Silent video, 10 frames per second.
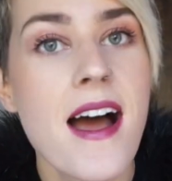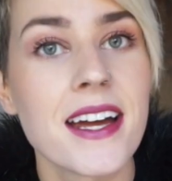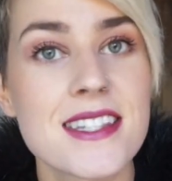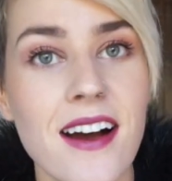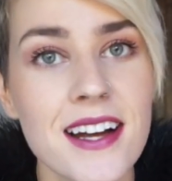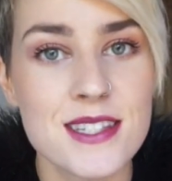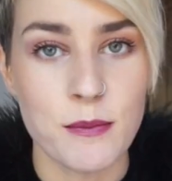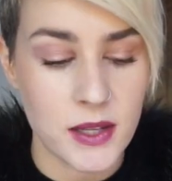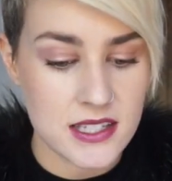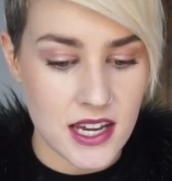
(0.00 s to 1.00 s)
it's
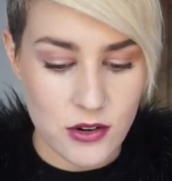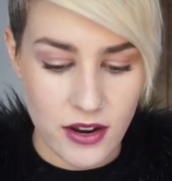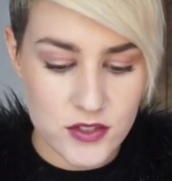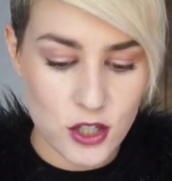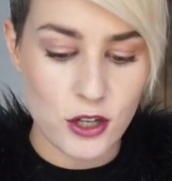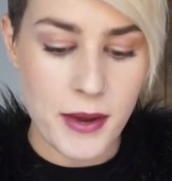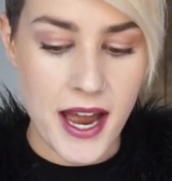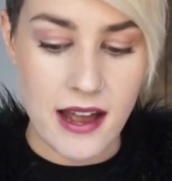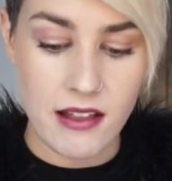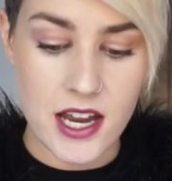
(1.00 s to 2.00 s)
awesome because I don't have to curl my
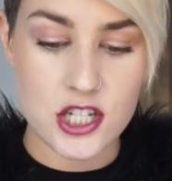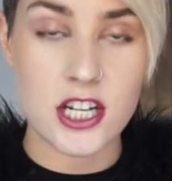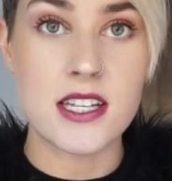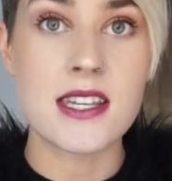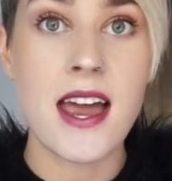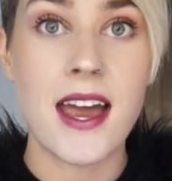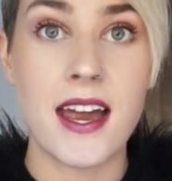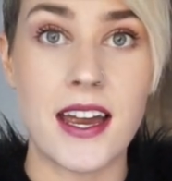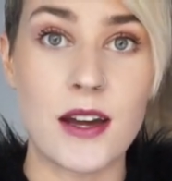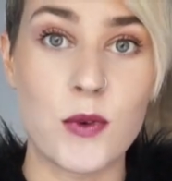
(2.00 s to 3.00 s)
eyelashes,
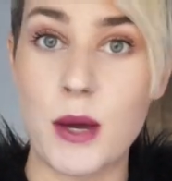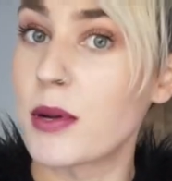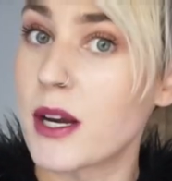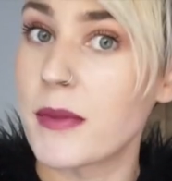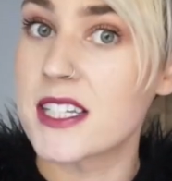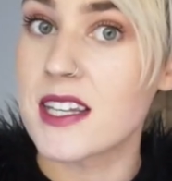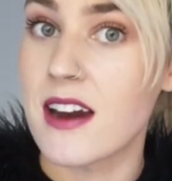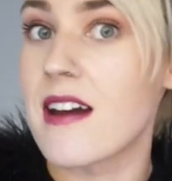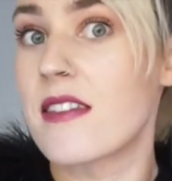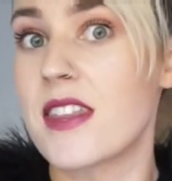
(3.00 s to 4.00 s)
and when I put on
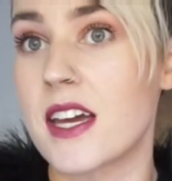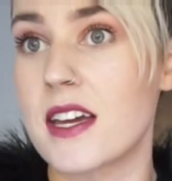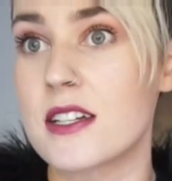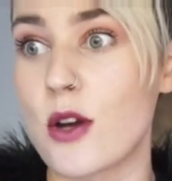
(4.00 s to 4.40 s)
mascara, they